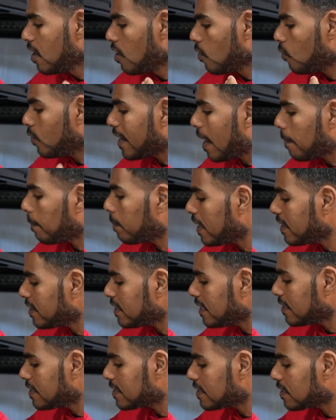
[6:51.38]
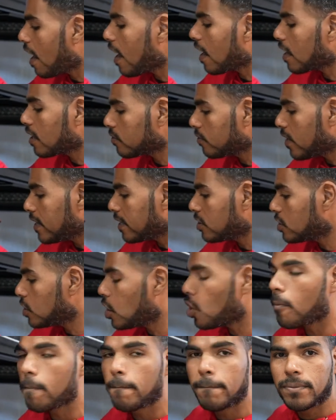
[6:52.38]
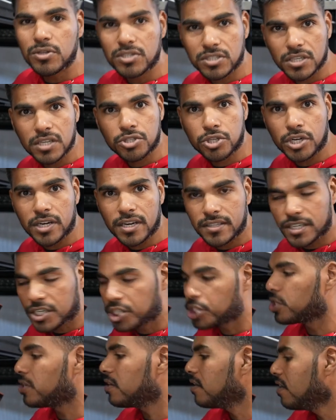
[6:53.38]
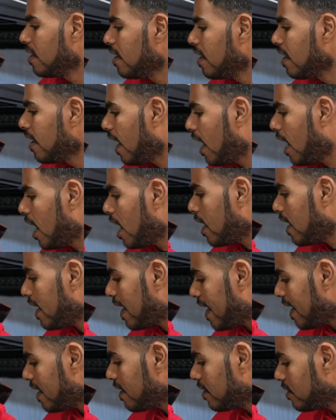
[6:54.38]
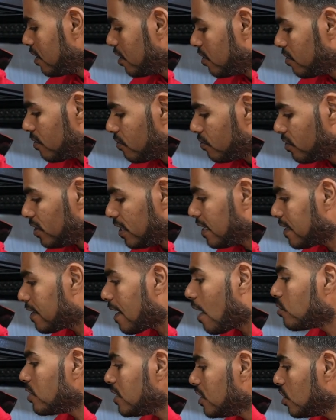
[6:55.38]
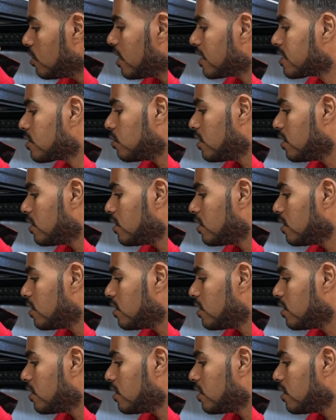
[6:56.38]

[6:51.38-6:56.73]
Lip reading: We got plenty in stock, ready to go. BoostDistrict edition, and they're really rowdy units.